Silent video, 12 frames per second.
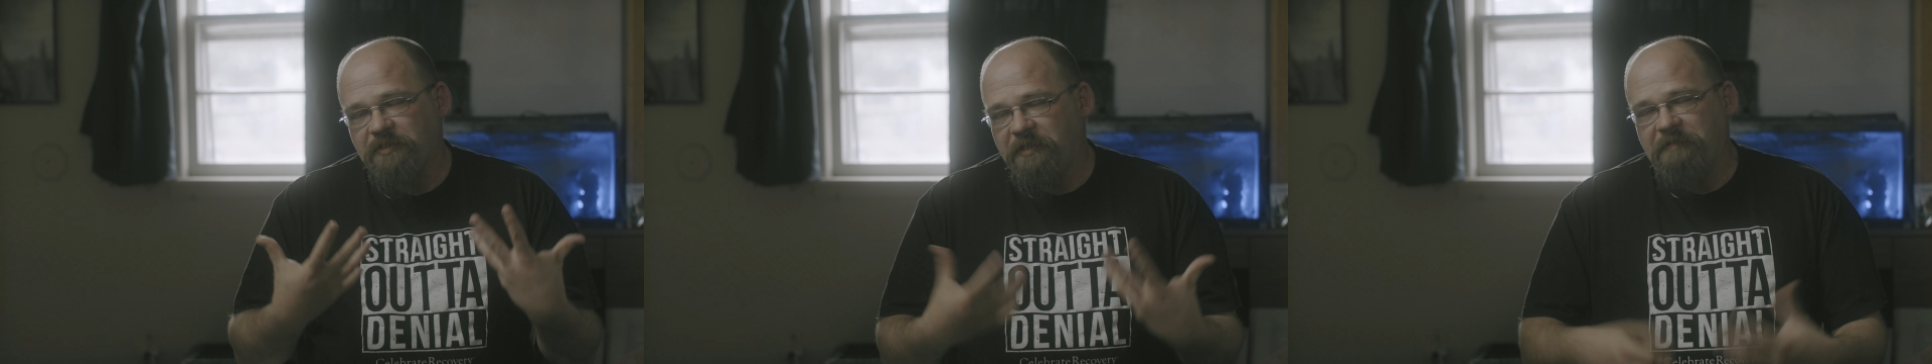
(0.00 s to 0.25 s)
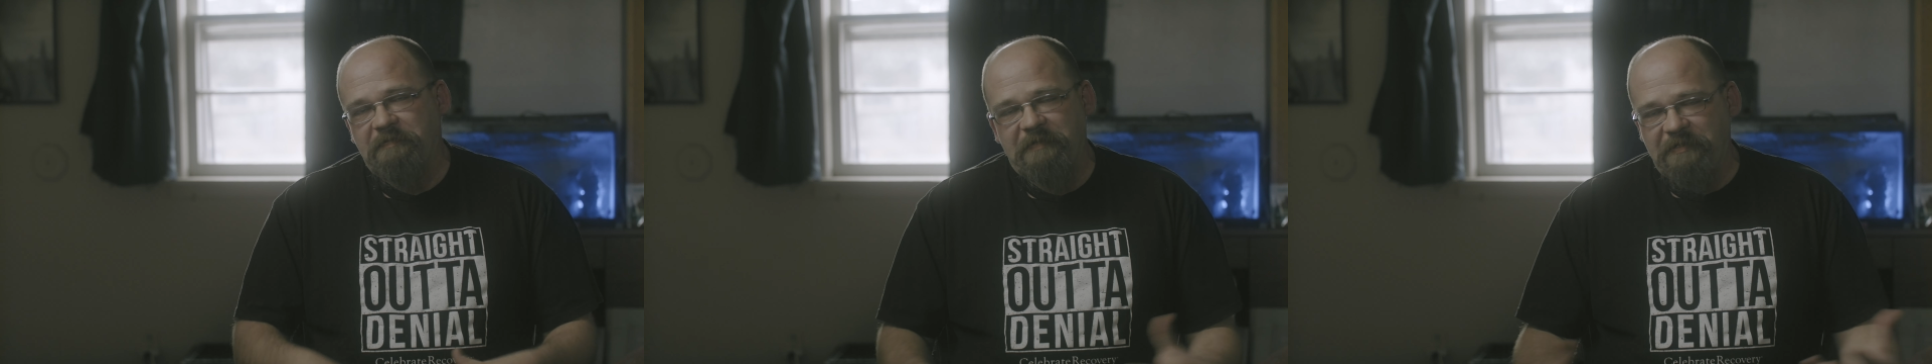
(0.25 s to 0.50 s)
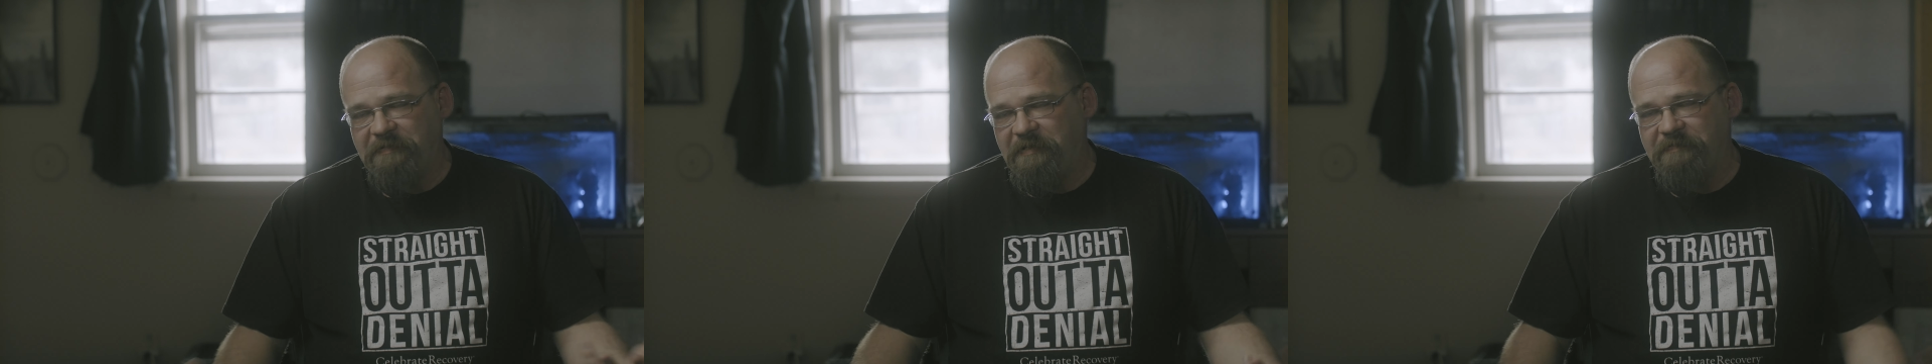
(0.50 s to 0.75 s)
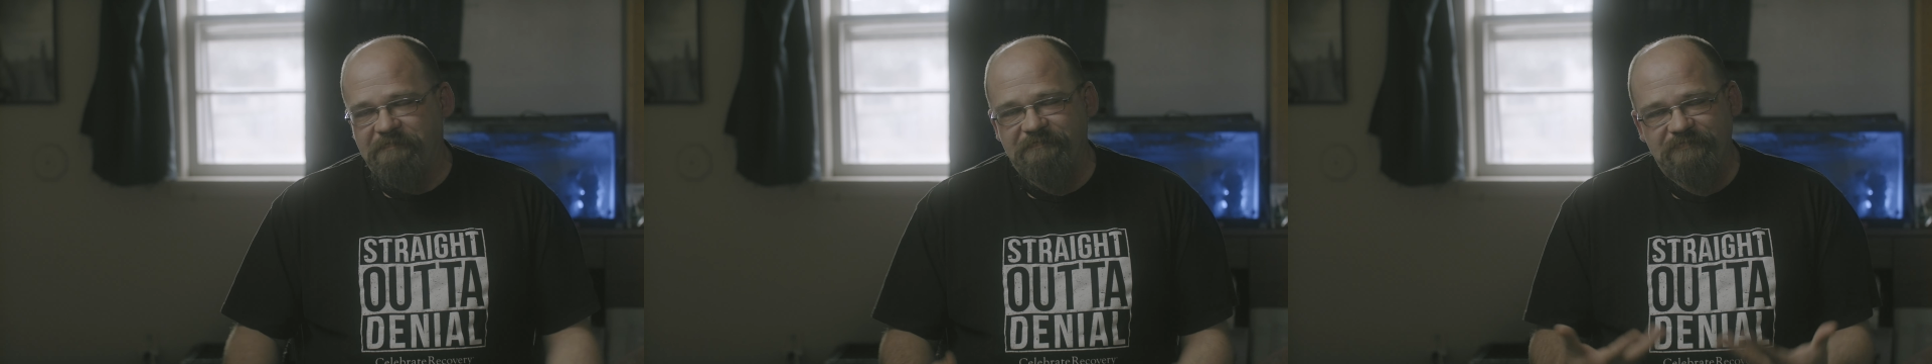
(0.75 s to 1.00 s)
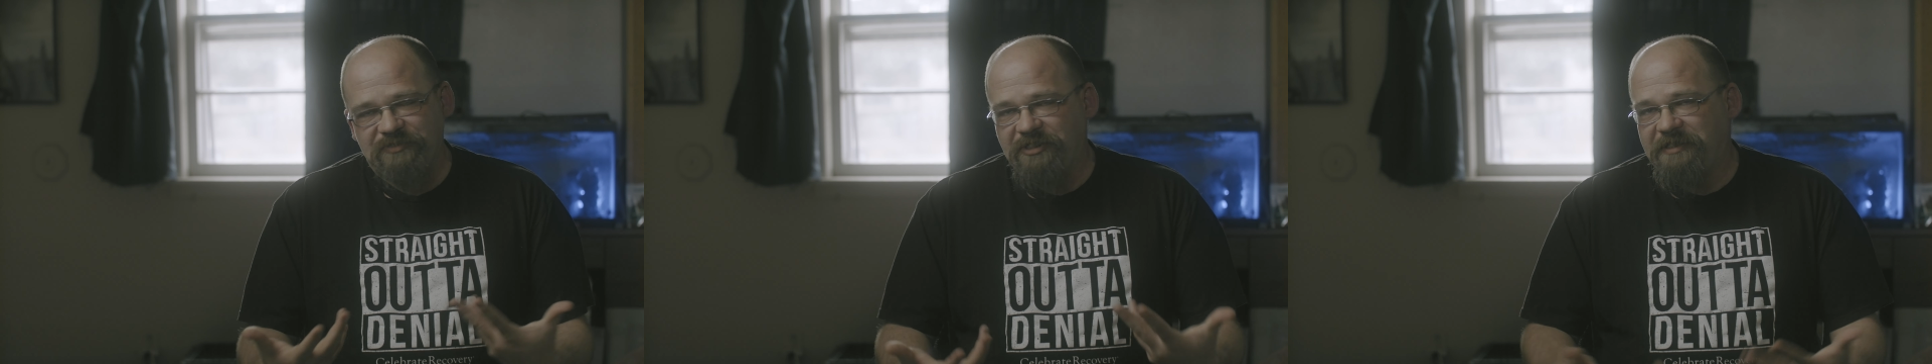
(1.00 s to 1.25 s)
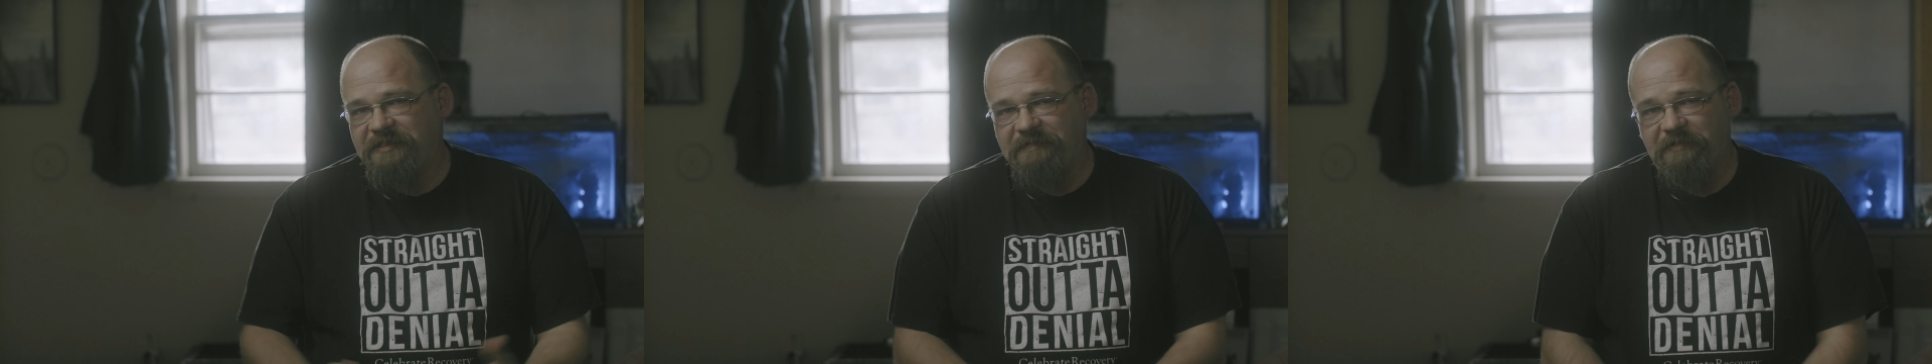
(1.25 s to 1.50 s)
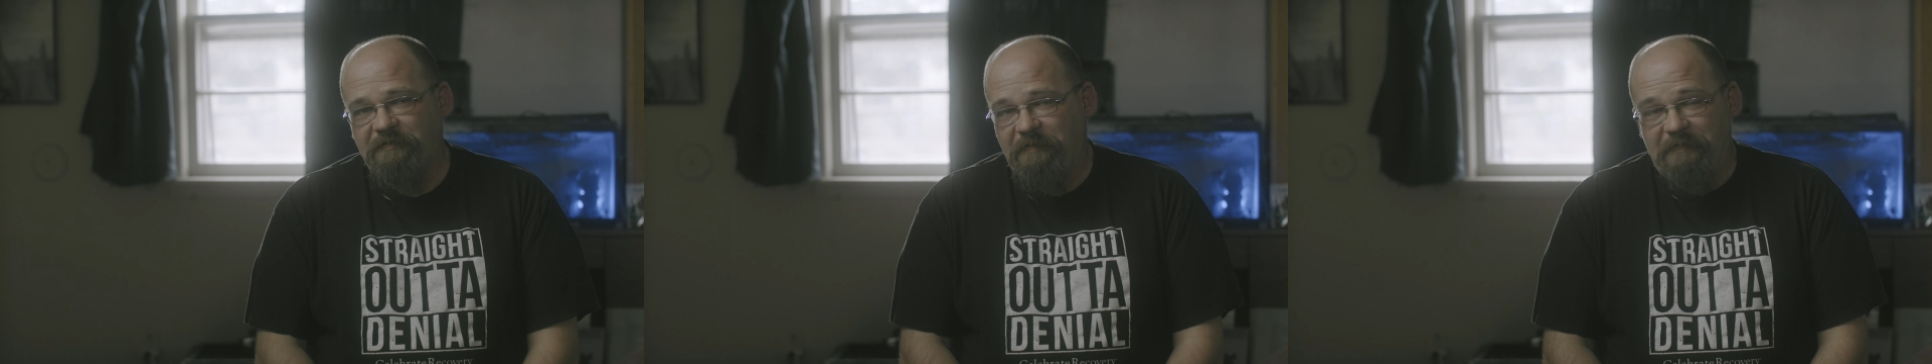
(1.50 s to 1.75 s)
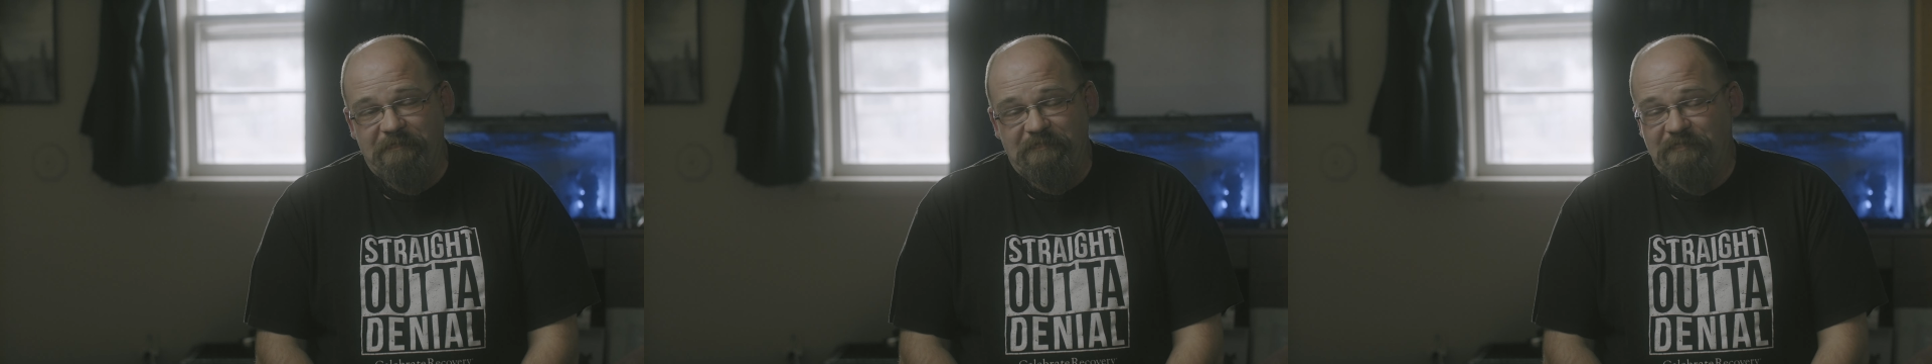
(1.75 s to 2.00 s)
it, it, it just
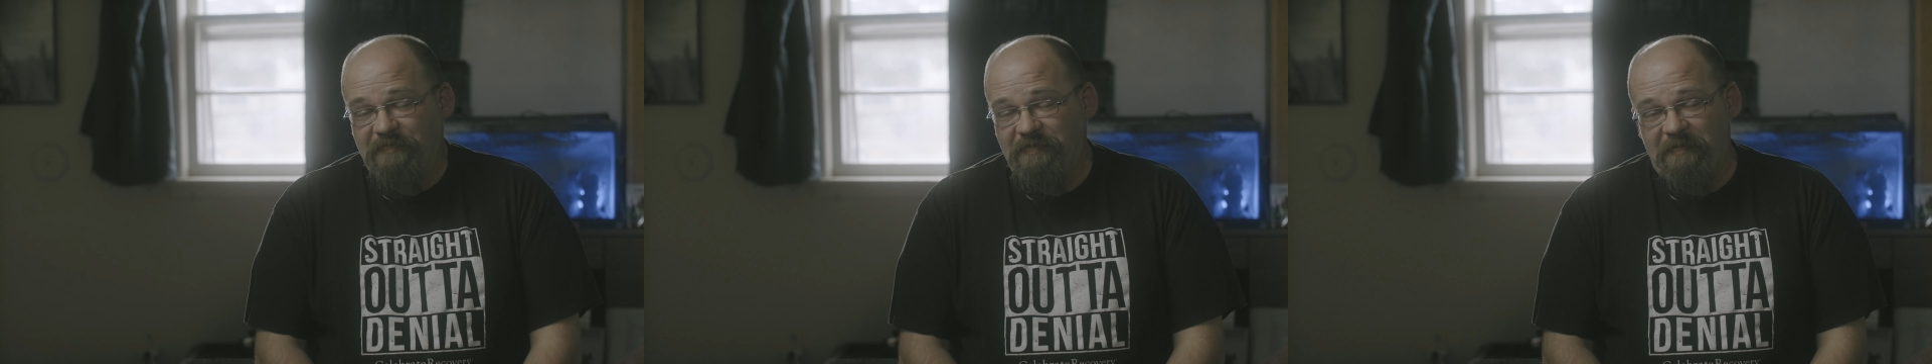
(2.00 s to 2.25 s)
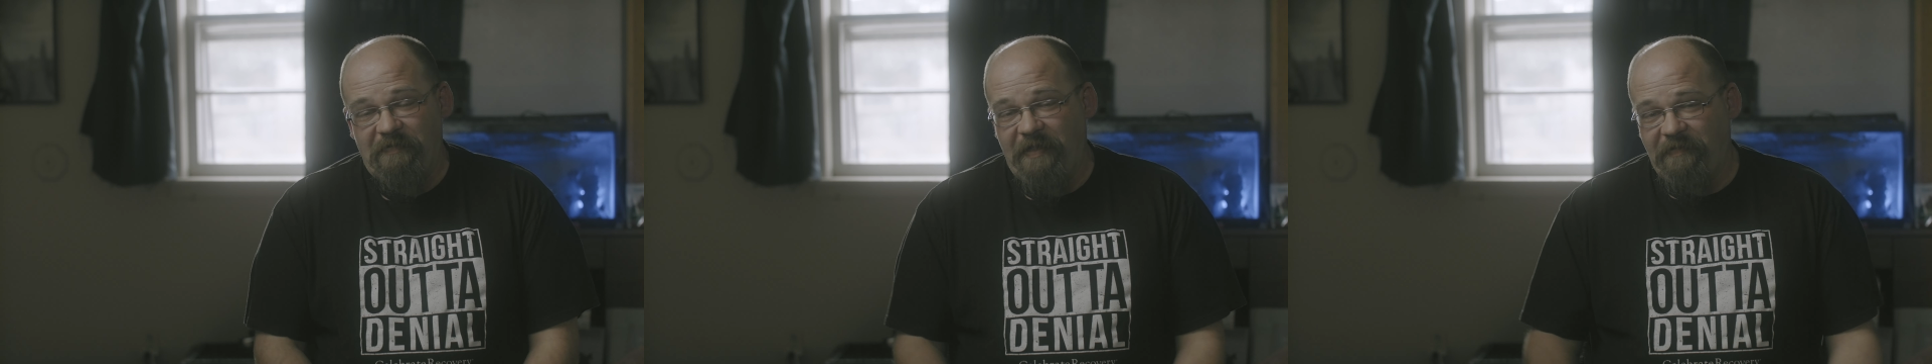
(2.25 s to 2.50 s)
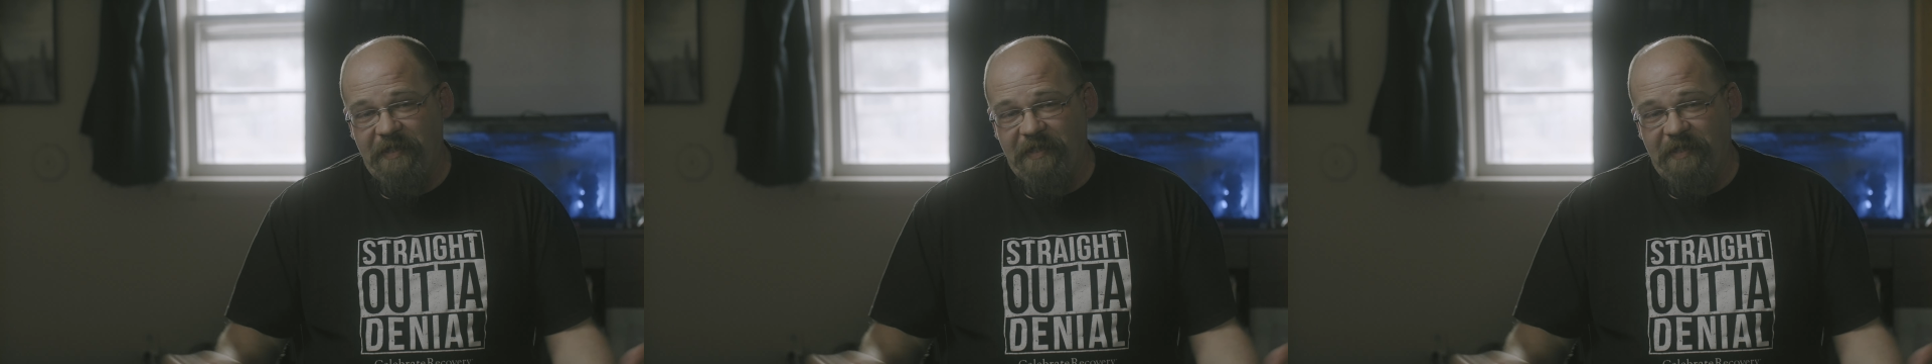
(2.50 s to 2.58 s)
that